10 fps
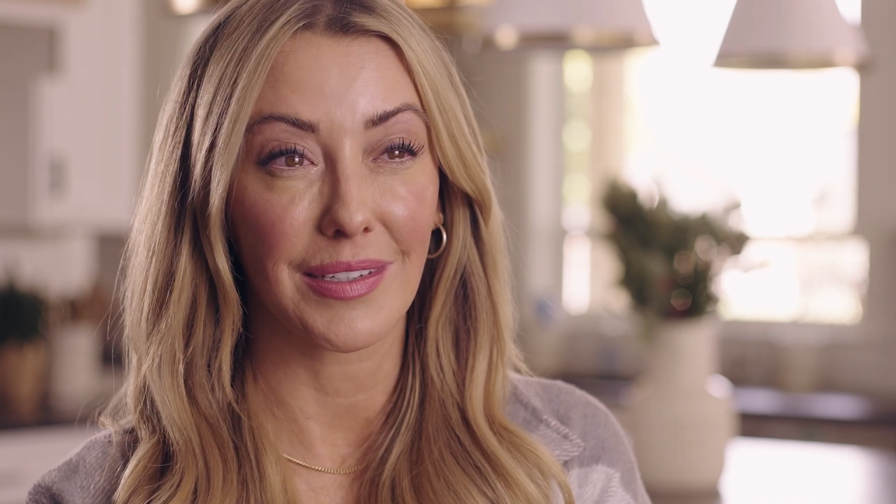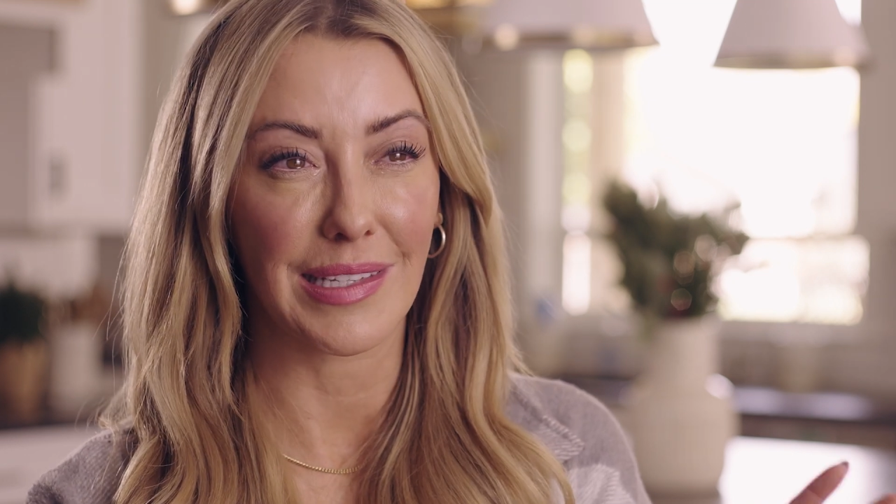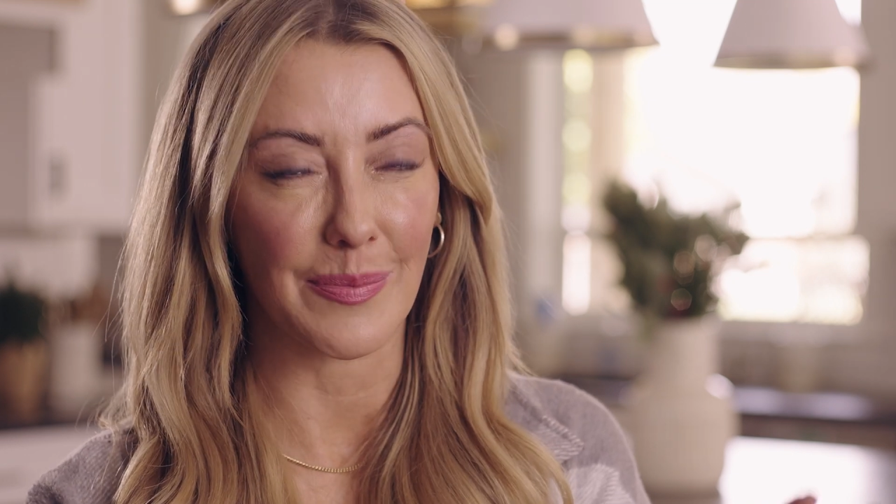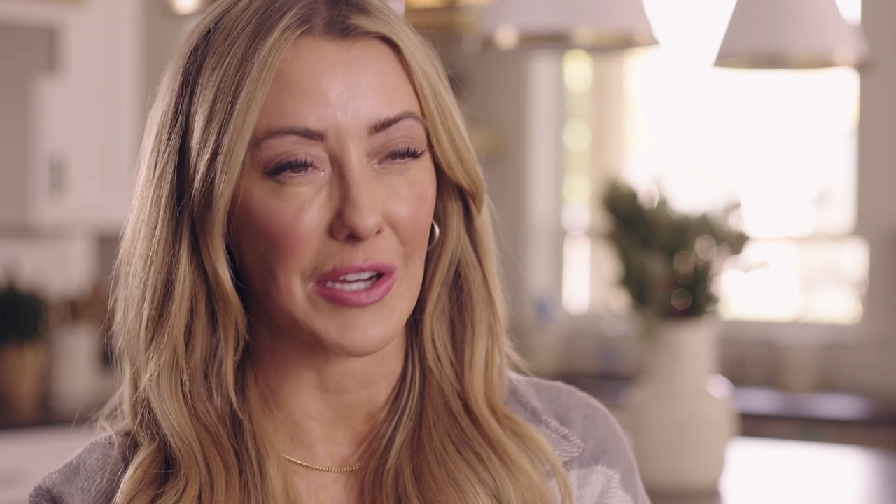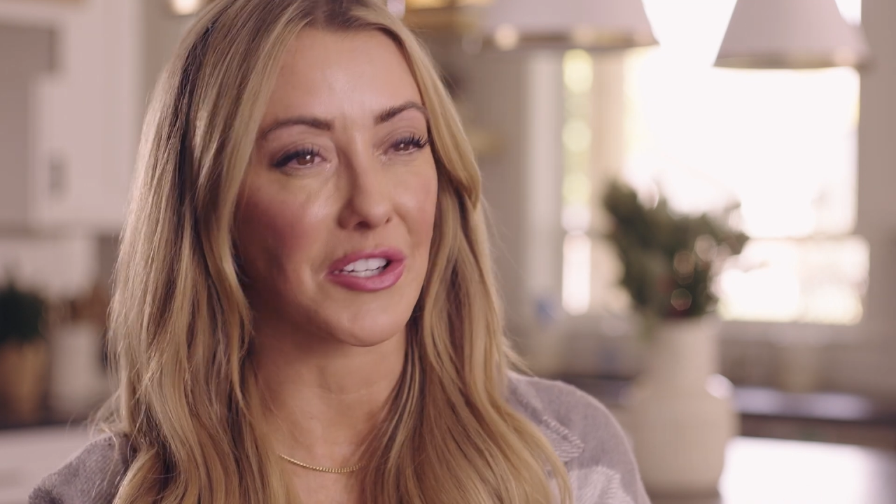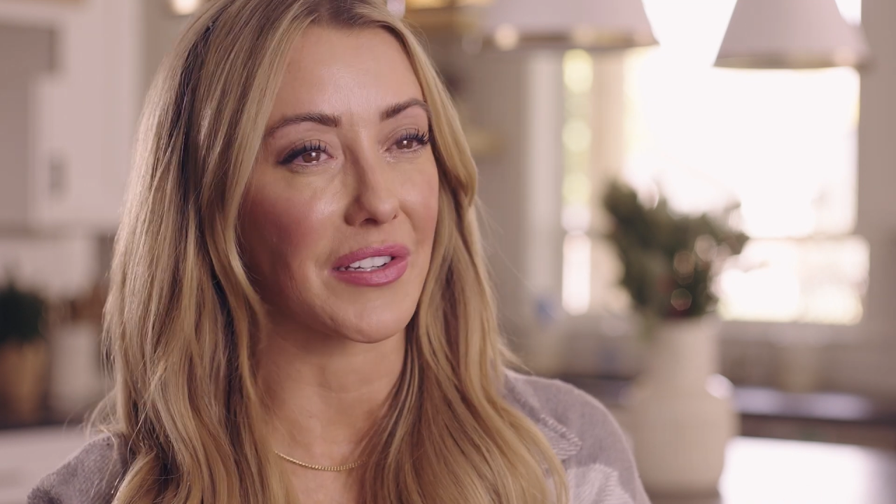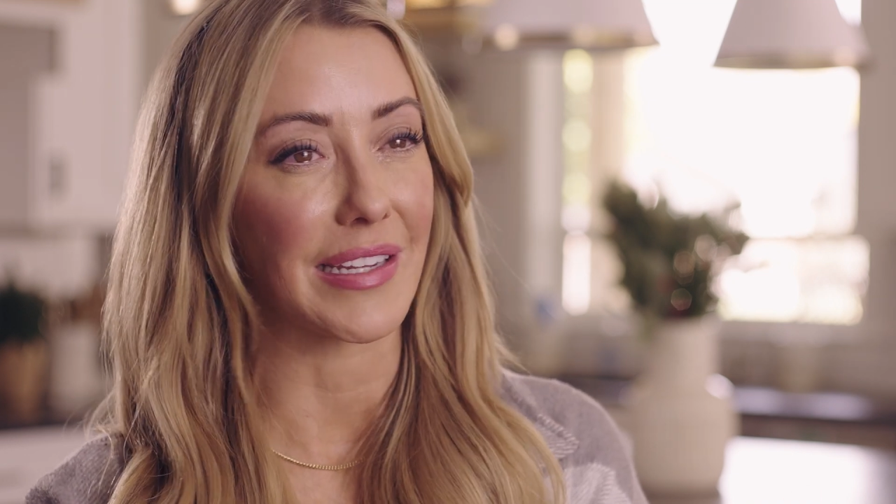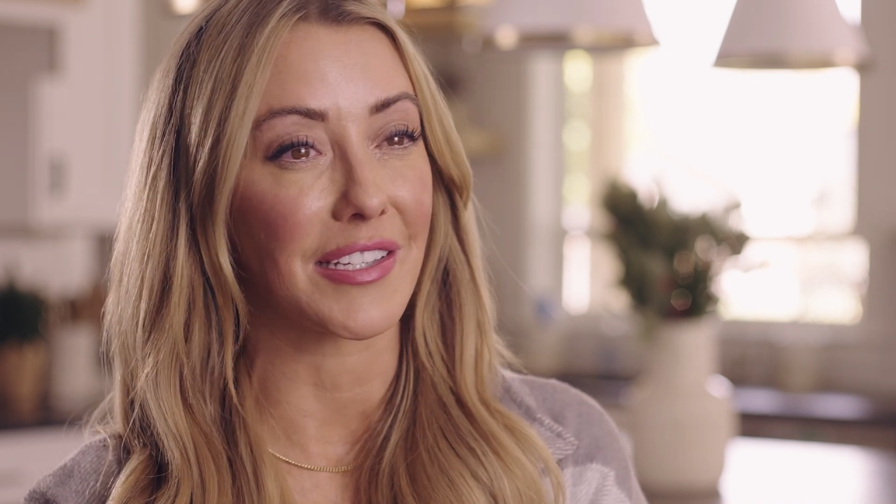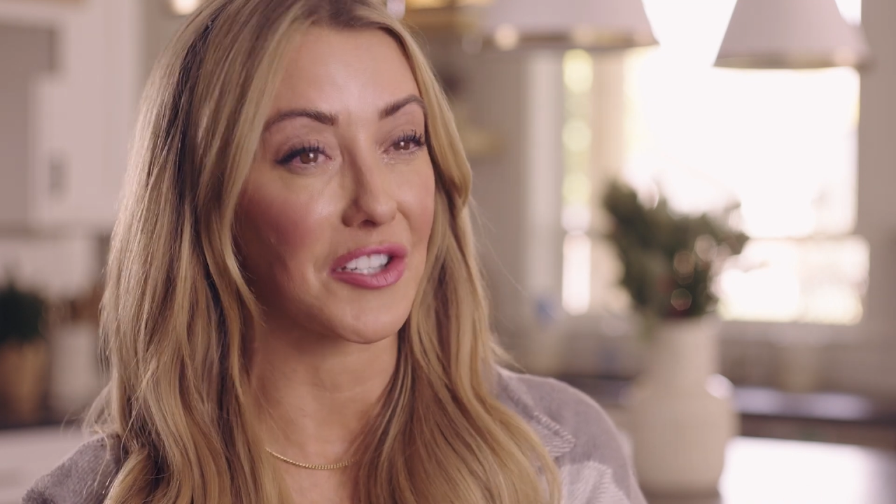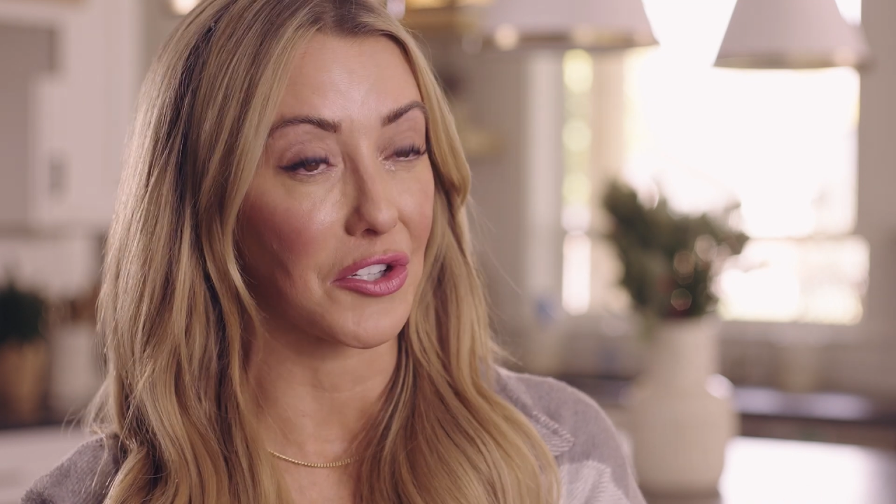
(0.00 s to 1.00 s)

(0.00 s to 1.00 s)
special needs